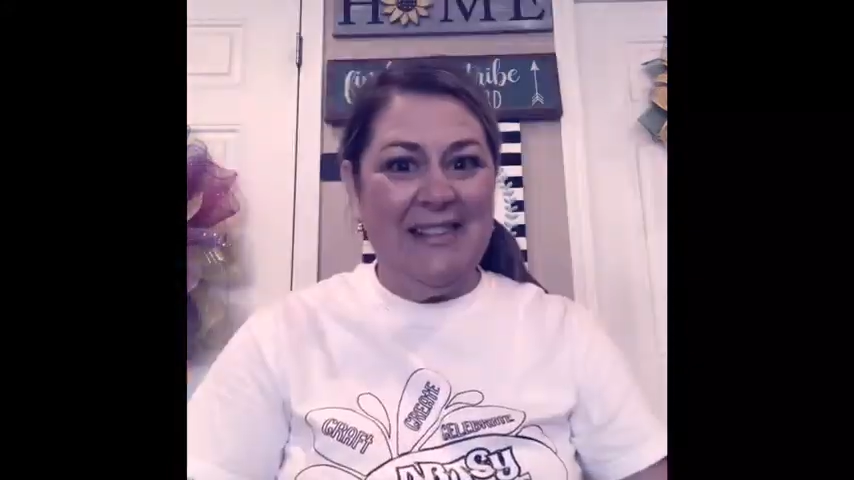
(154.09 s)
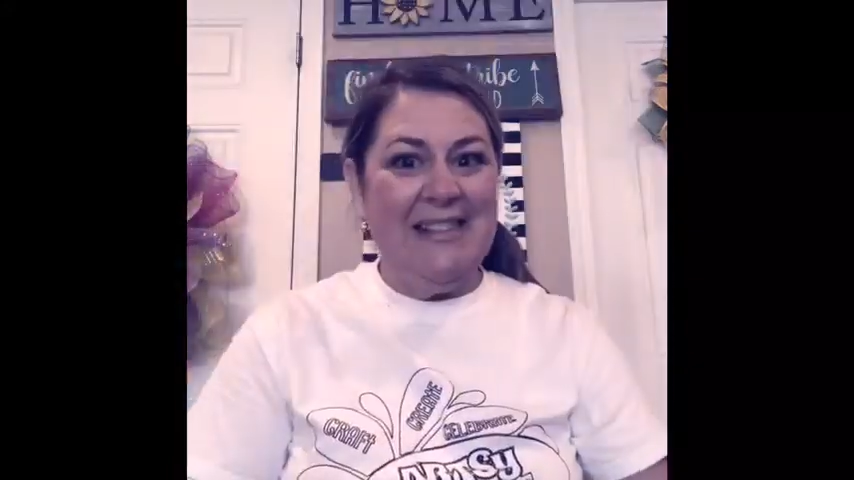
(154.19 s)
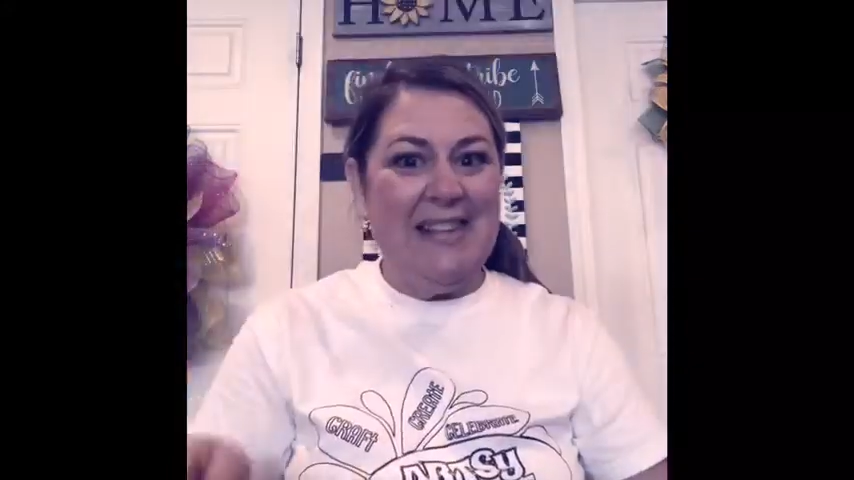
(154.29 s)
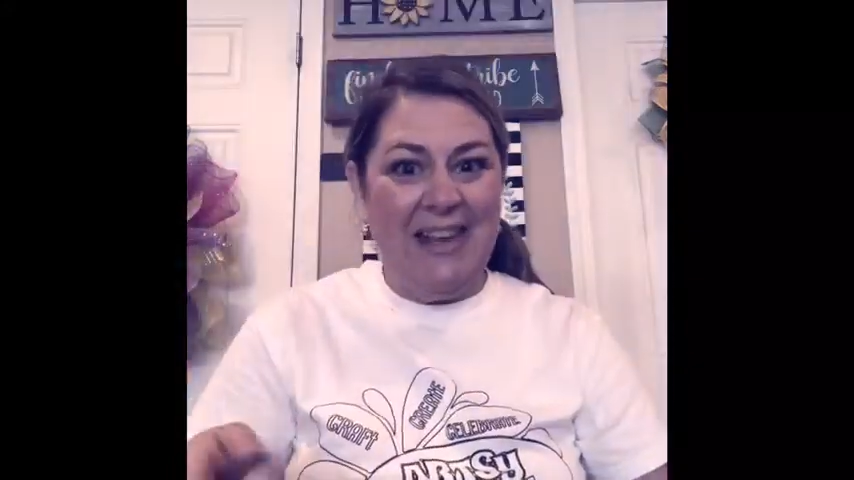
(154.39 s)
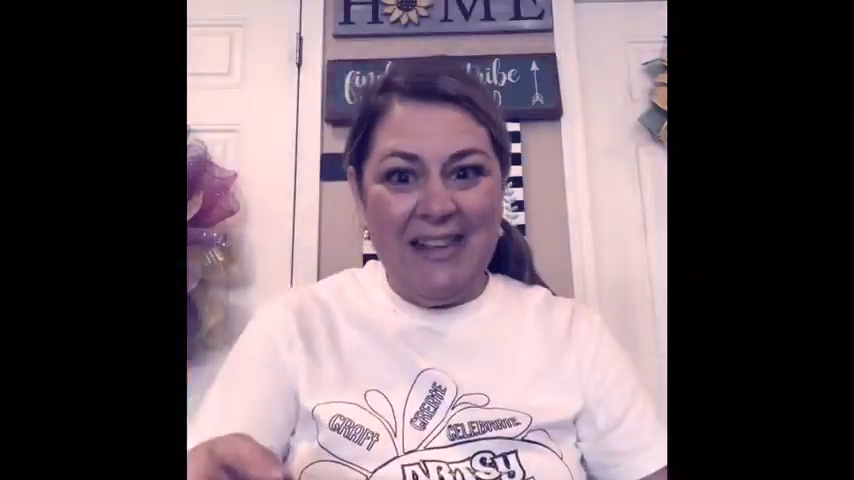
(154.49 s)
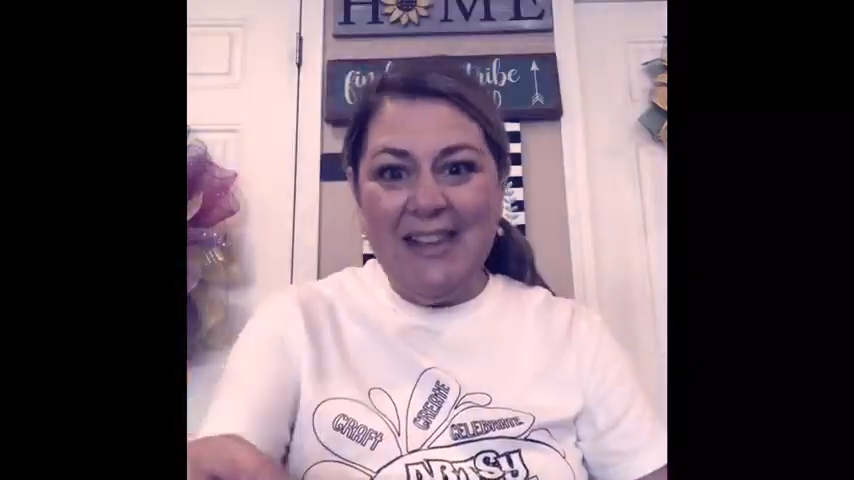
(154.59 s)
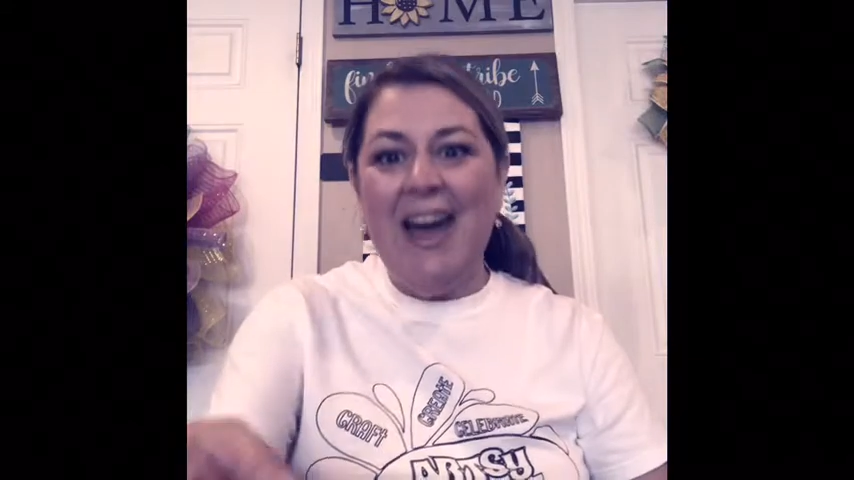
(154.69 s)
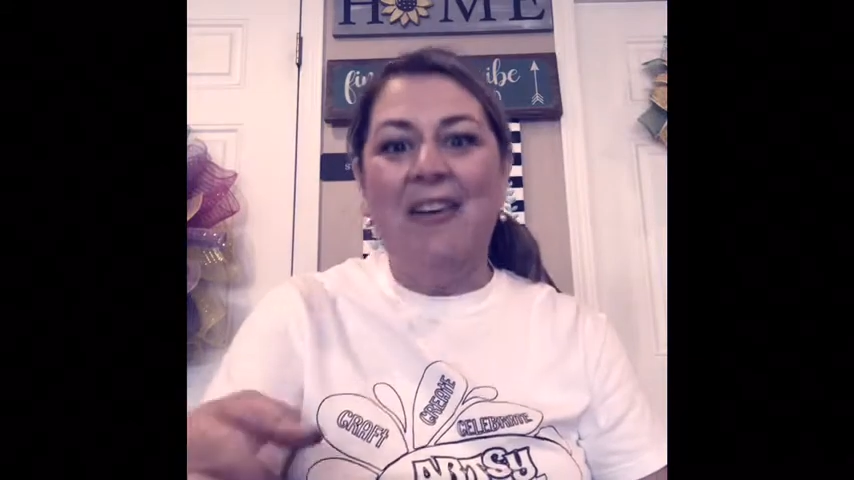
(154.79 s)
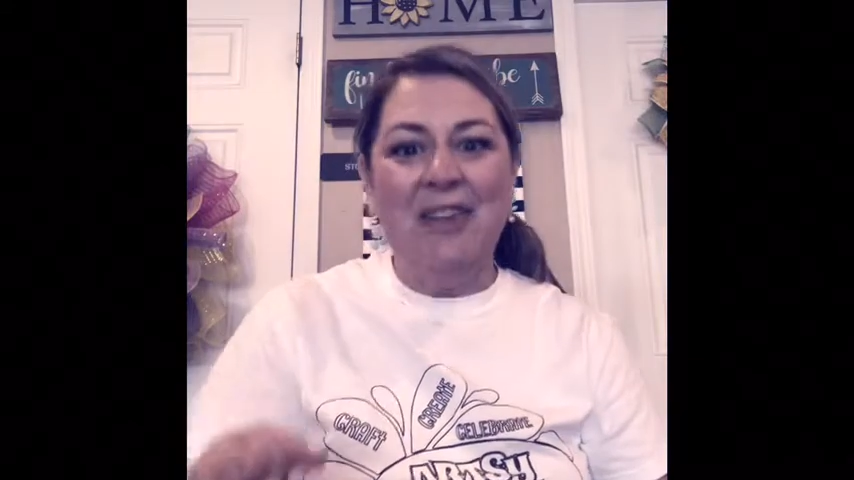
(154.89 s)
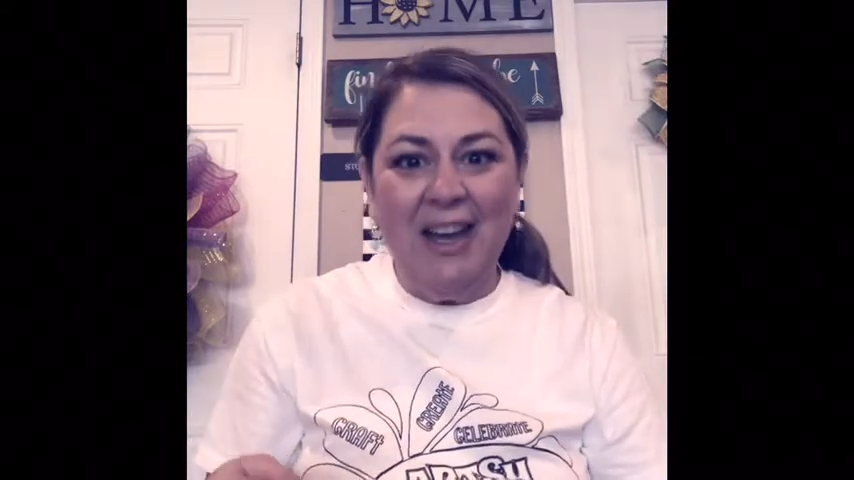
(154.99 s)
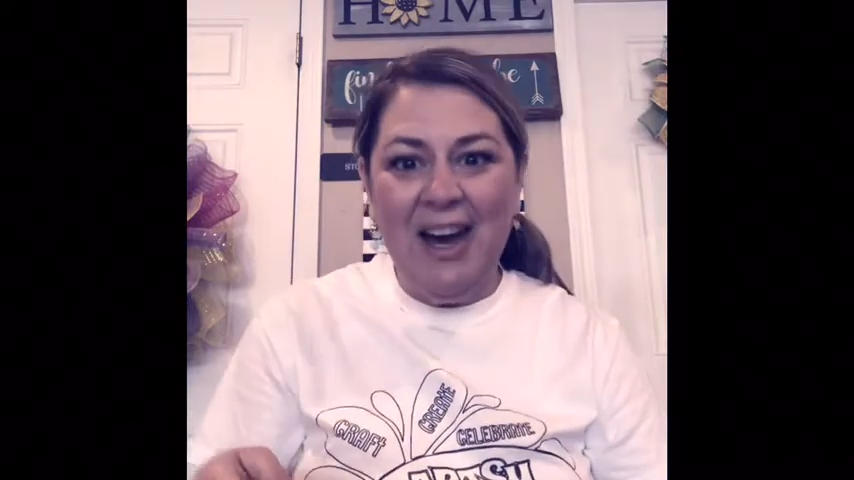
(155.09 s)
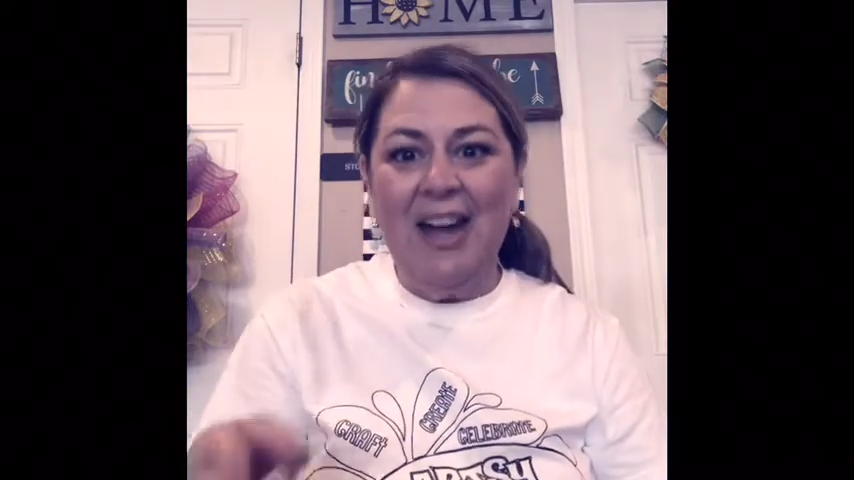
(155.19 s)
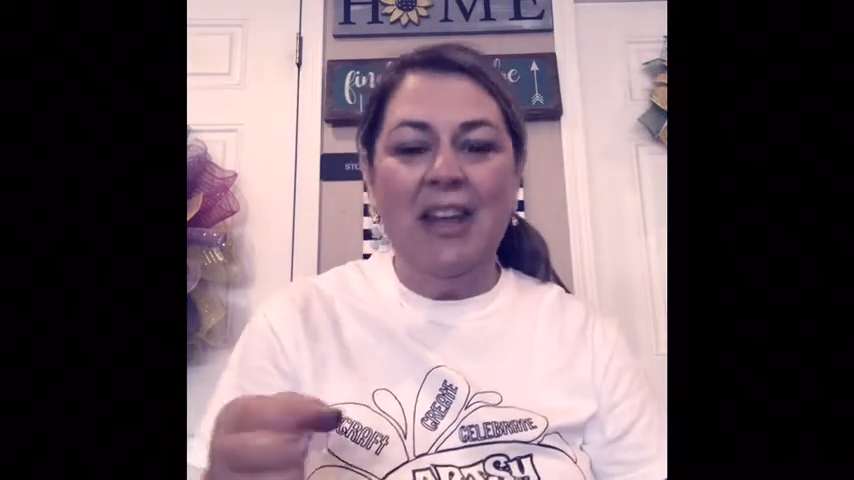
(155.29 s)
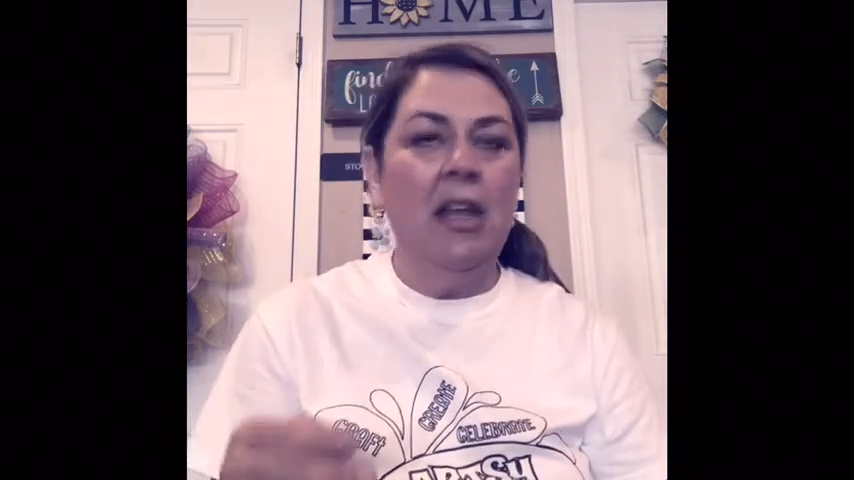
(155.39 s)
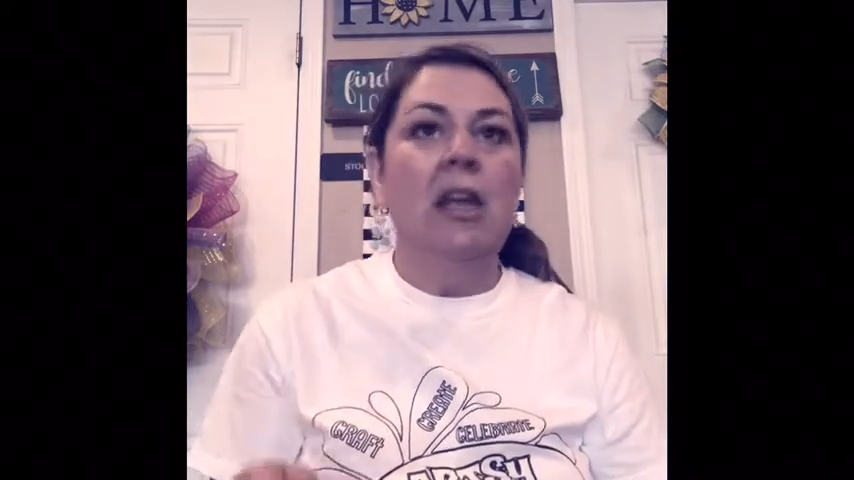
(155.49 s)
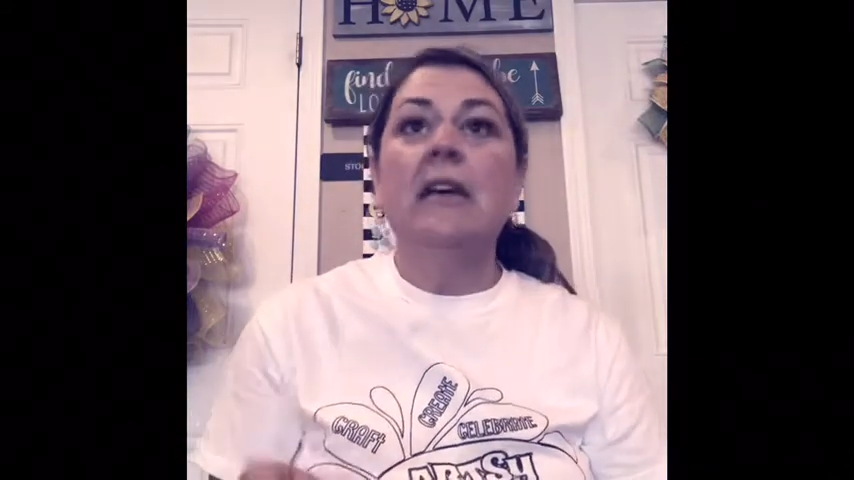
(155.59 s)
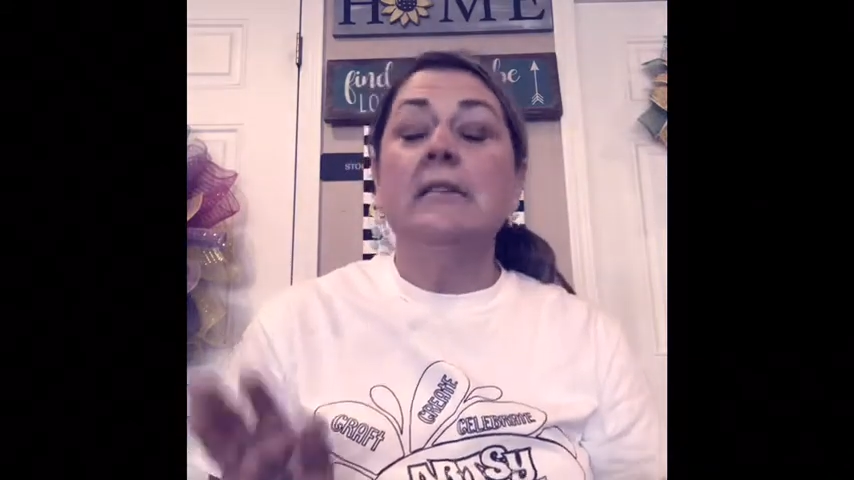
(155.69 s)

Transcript: and set it down and cut it.